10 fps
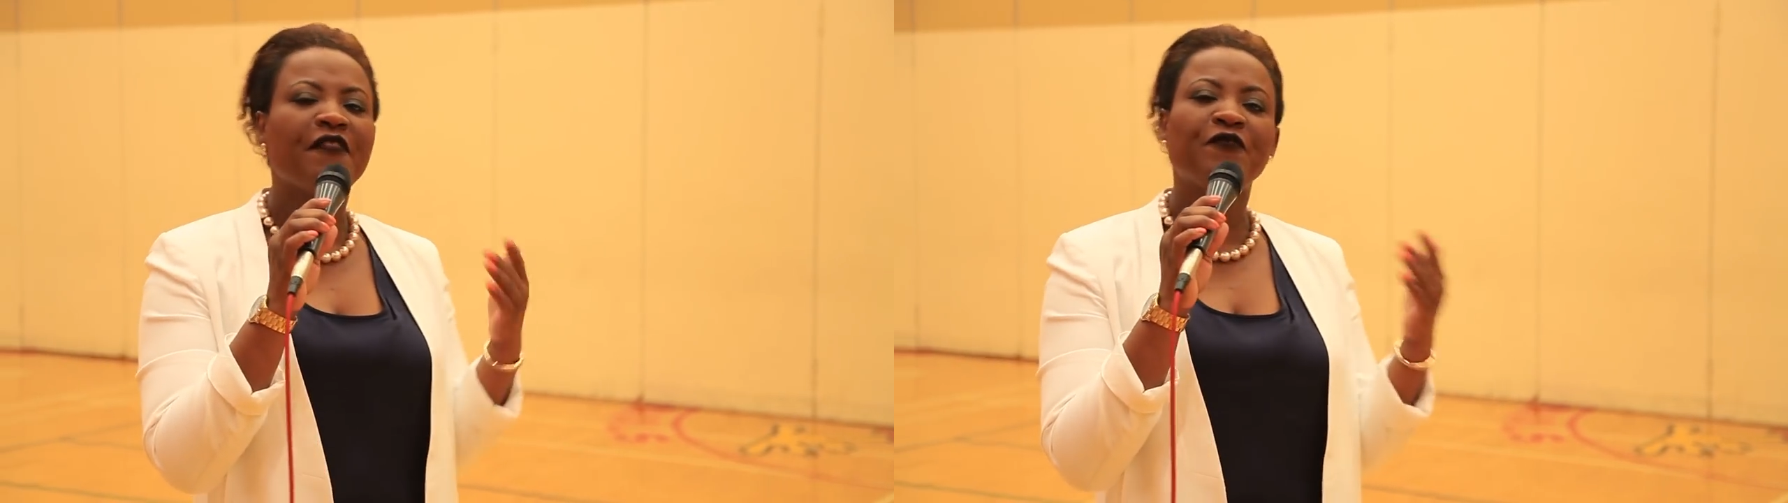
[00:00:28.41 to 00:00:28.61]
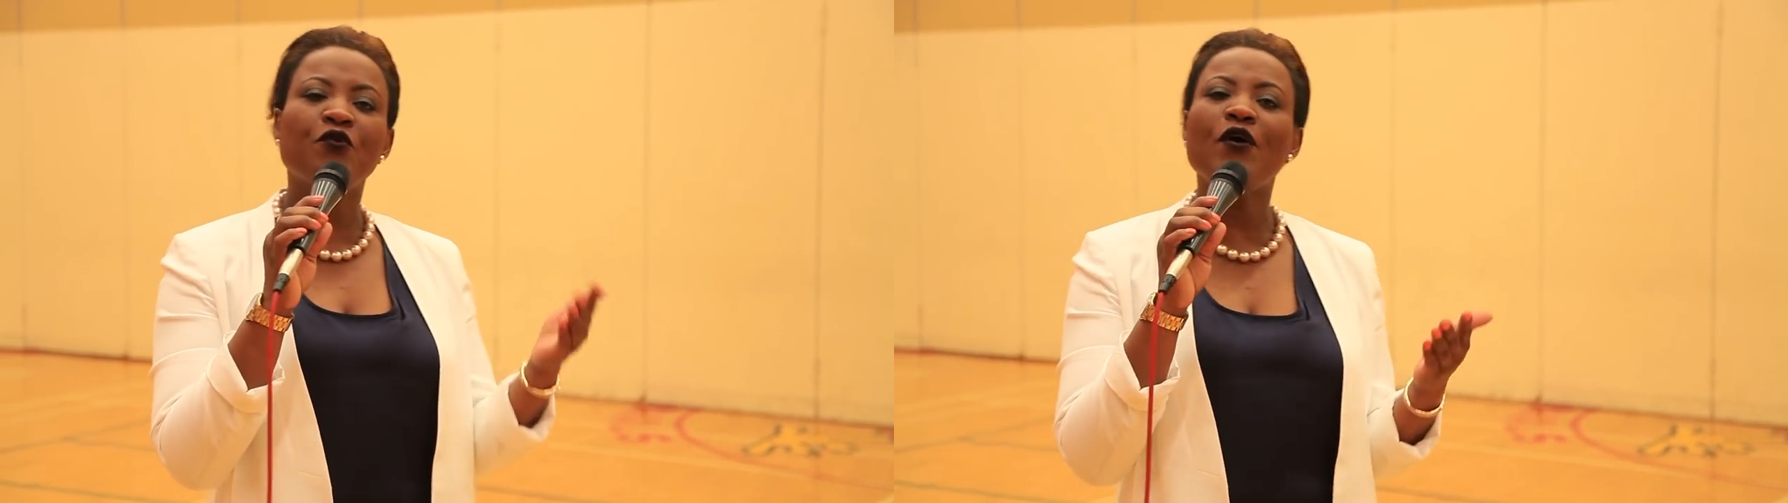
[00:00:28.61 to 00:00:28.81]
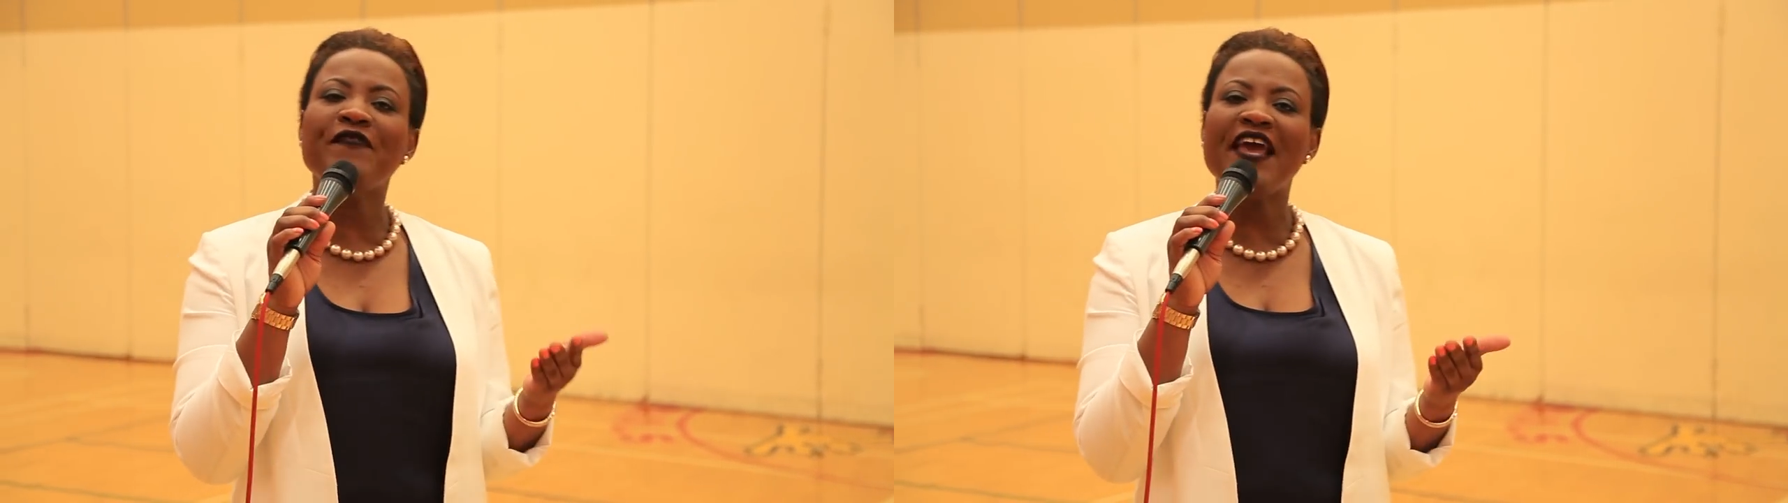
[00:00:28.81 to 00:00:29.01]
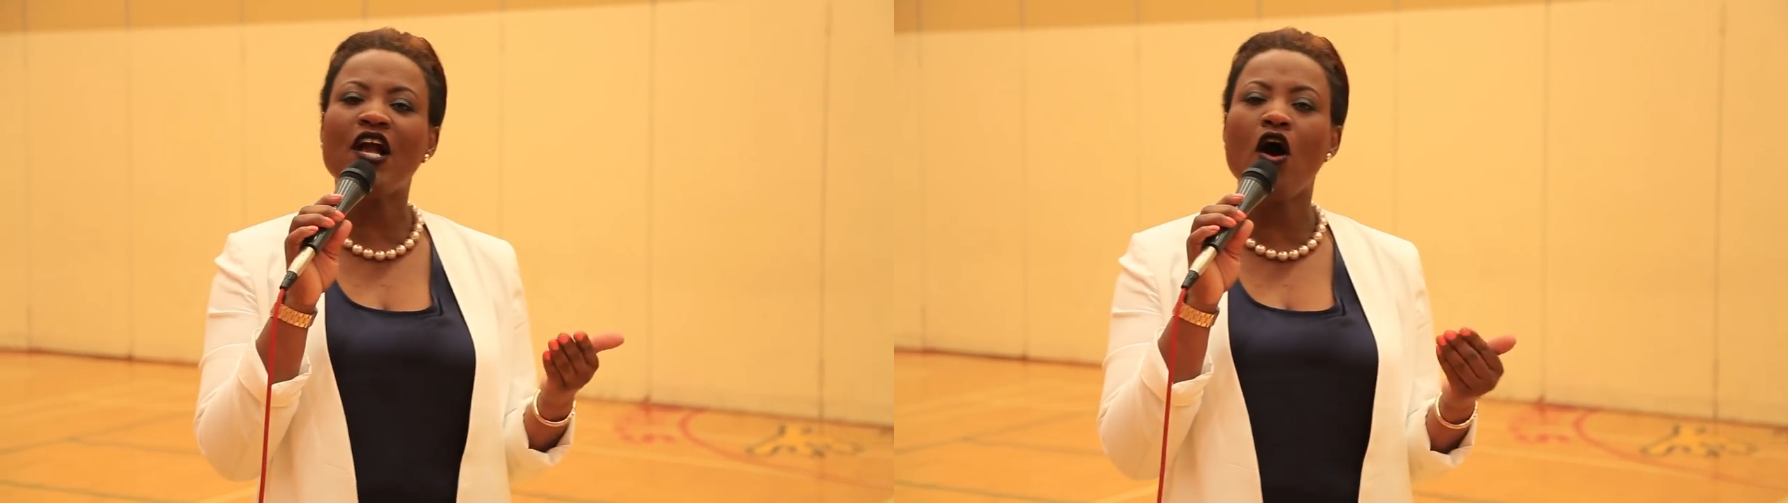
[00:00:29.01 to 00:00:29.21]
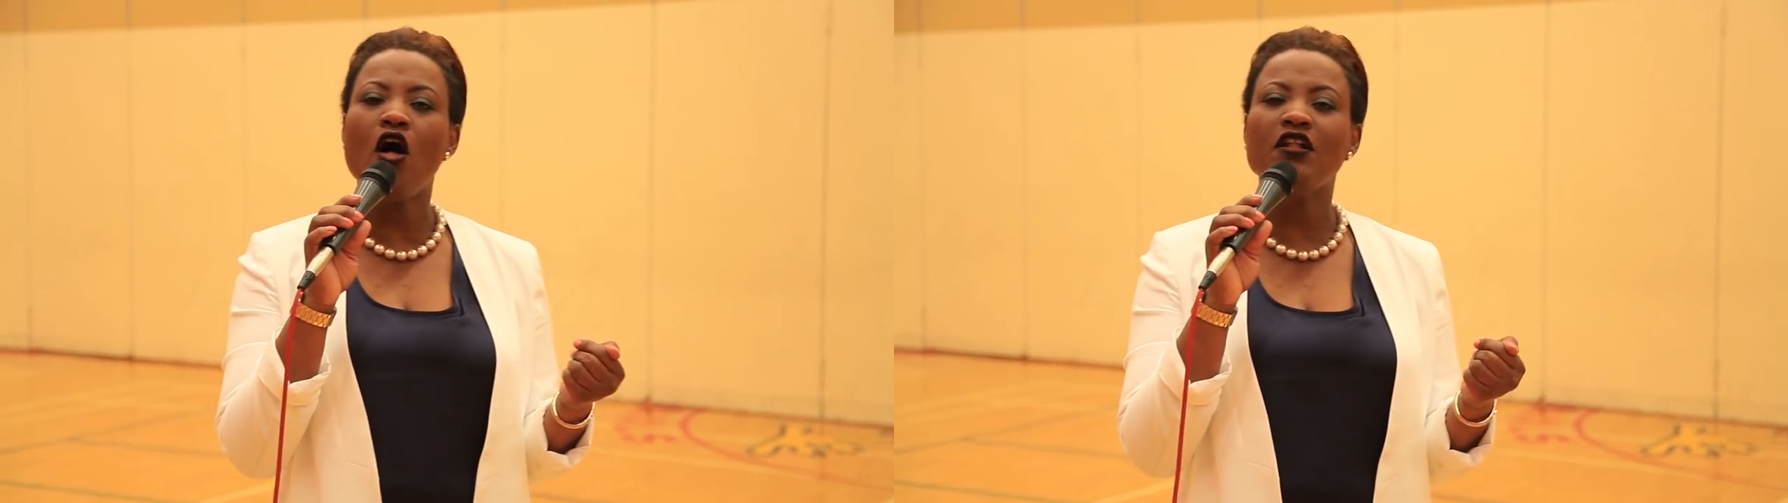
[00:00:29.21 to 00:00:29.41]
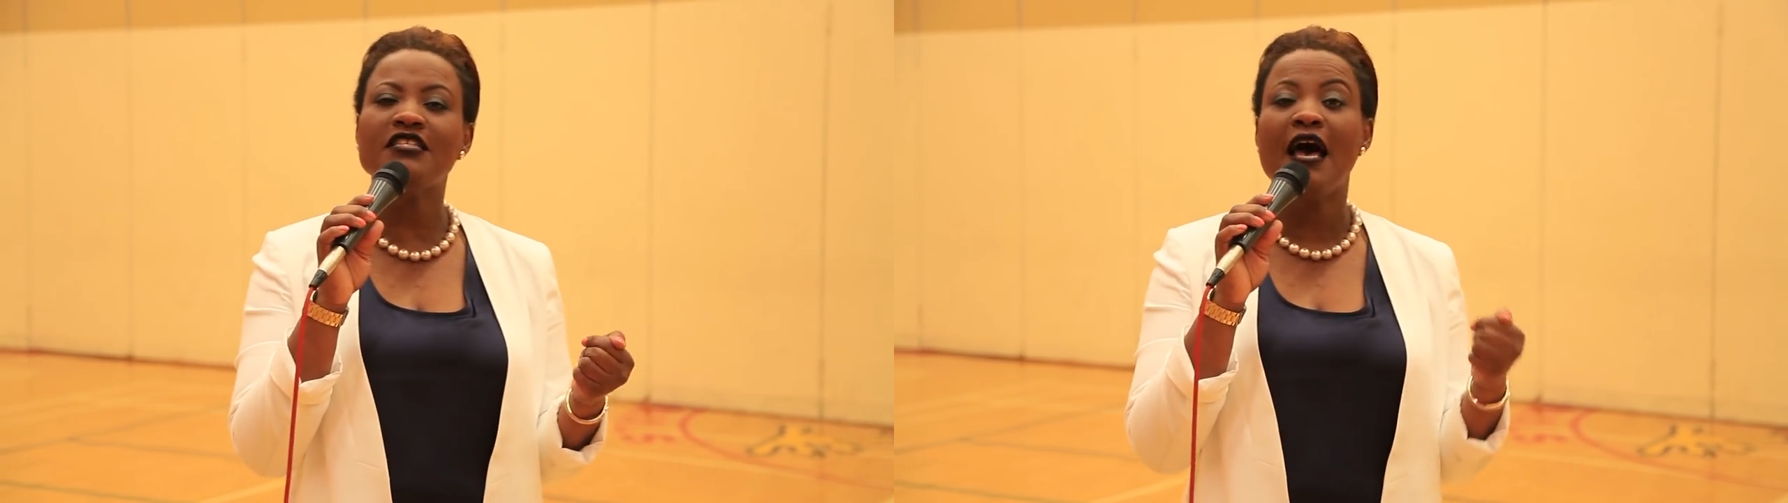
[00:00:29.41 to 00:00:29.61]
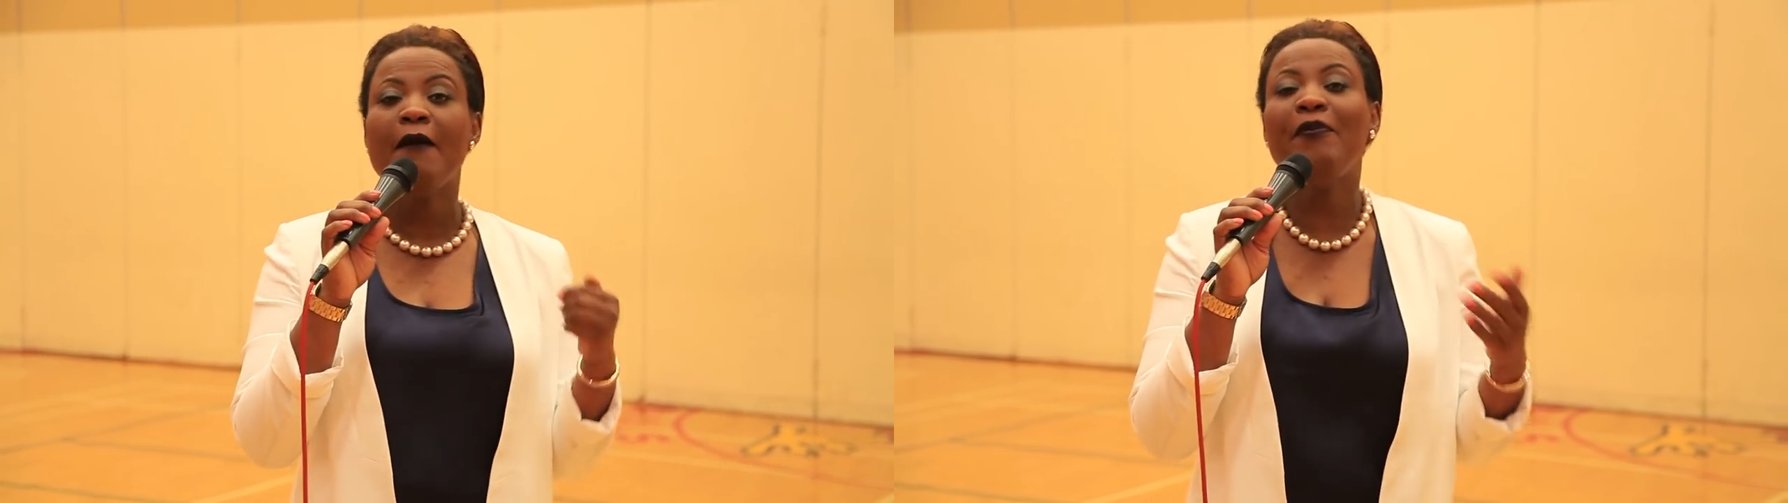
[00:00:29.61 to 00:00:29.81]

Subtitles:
threw what they called